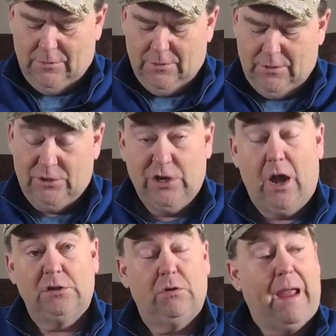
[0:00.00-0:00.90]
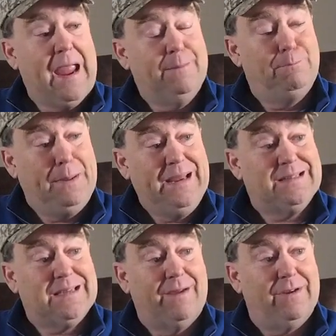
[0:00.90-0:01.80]
Uh, she also ate
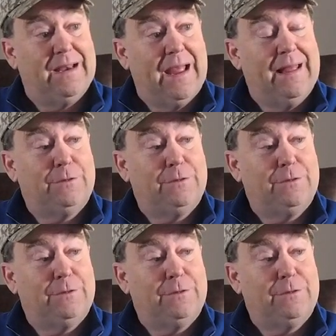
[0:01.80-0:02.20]
beets every day.